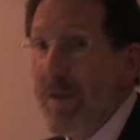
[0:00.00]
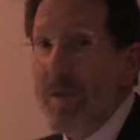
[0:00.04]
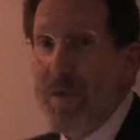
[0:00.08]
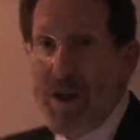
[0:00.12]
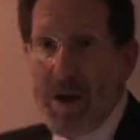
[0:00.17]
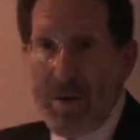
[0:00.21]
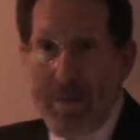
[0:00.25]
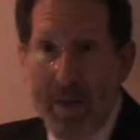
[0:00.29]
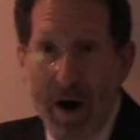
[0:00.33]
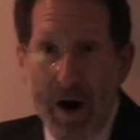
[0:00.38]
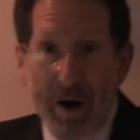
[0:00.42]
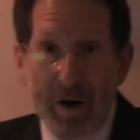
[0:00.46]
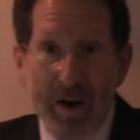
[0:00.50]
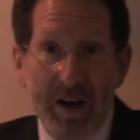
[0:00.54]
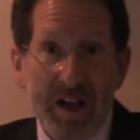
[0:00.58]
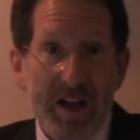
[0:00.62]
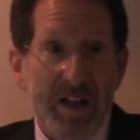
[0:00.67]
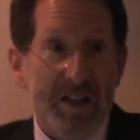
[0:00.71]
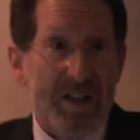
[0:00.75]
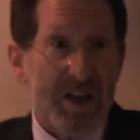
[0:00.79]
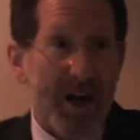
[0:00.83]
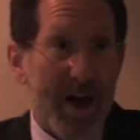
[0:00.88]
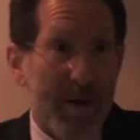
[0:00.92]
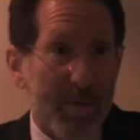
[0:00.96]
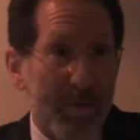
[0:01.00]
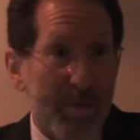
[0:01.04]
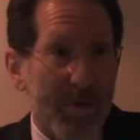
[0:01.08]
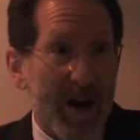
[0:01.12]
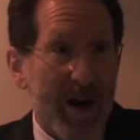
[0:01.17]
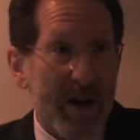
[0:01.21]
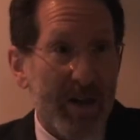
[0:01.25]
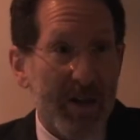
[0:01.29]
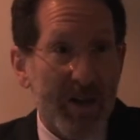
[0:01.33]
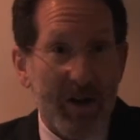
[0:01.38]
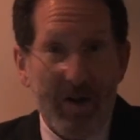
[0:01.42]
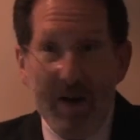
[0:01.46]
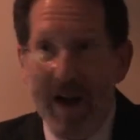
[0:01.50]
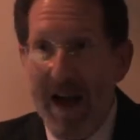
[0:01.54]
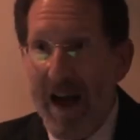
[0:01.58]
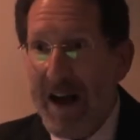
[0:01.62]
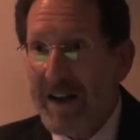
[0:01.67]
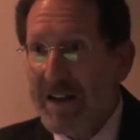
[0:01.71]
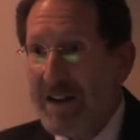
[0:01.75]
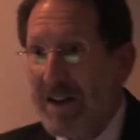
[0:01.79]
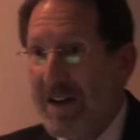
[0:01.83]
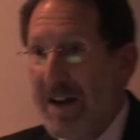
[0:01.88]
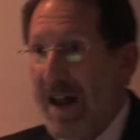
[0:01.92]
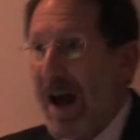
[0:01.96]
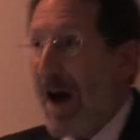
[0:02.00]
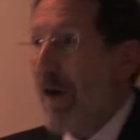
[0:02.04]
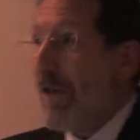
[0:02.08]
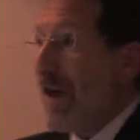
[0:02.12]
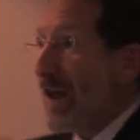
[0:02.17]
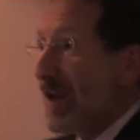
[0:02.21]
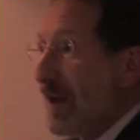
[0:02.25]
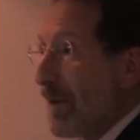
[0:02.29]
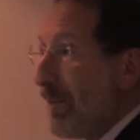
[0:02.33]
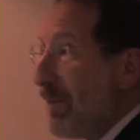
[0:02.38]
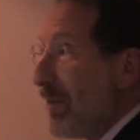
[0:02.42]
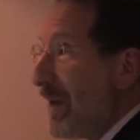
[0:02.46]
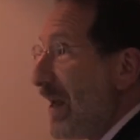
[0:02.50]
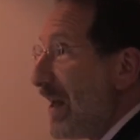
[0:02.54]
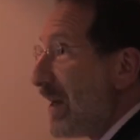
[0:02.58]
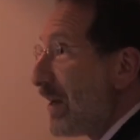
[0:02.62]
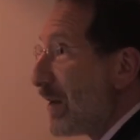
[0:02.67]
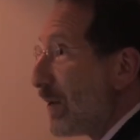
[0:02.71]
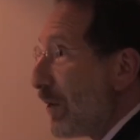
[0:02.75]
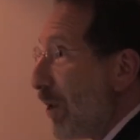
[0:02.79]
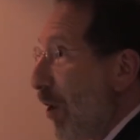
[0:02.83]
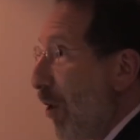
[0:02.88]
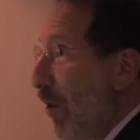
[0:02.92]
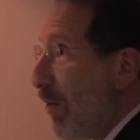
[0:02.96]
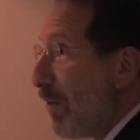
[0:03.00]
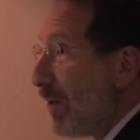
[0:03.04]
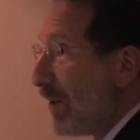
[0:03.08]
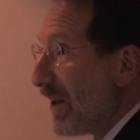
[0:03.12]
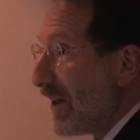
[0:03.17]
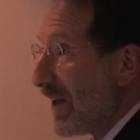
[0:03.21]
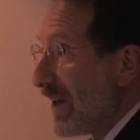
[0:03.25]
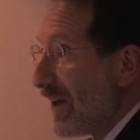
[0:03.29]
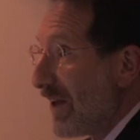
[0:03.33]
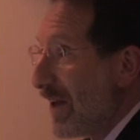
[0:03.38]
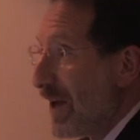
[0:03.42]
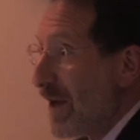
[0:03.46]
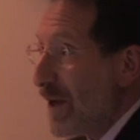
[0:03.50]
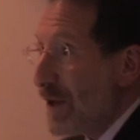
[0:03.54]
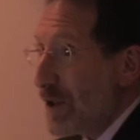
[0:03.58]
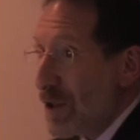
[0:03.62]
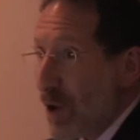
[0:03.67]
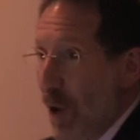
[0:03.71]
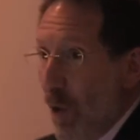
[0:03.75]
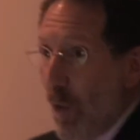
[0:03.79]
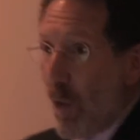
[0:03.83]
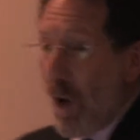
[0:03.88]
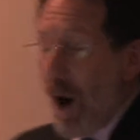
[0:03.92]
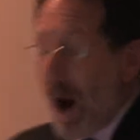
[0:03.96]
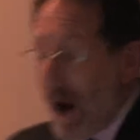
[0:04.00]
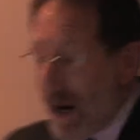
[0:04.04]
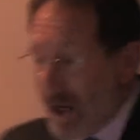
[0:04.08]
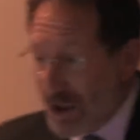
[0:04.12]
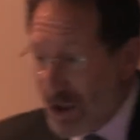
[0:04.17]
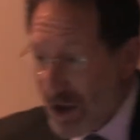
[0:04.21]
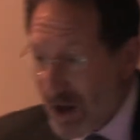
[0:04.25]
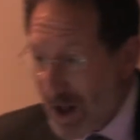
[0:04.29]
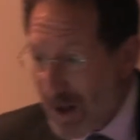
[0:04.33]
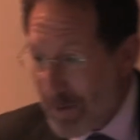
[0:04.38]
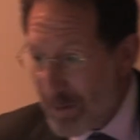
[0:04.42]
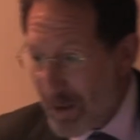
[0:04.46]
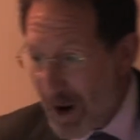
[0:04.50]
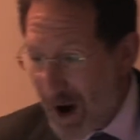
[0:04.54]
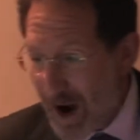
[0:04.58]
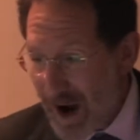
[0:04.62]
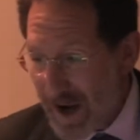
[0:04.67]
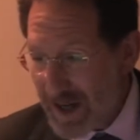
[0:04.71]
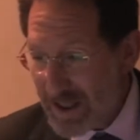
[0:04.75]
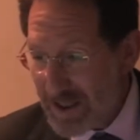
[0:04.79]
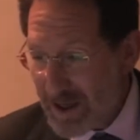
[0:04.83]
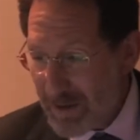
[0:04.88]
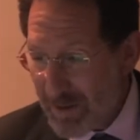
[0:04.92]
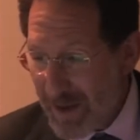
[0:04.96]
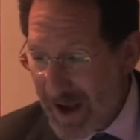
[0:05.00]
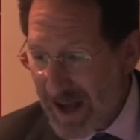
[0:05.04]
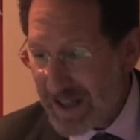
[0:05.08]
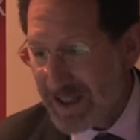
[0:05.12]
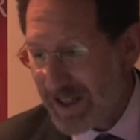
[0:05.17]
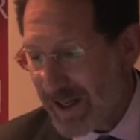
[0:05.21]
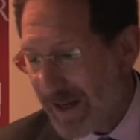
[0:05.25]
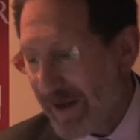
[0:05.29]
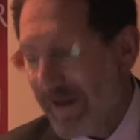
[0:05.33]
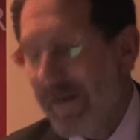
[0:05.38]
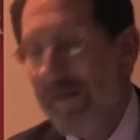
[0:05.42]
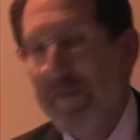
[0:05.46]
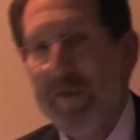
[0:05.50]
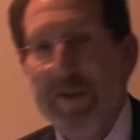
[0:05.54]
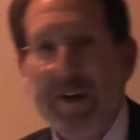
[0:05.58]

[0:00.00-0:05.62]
The Americans upgraded their act and now they compete globally. So why should I buy domestic?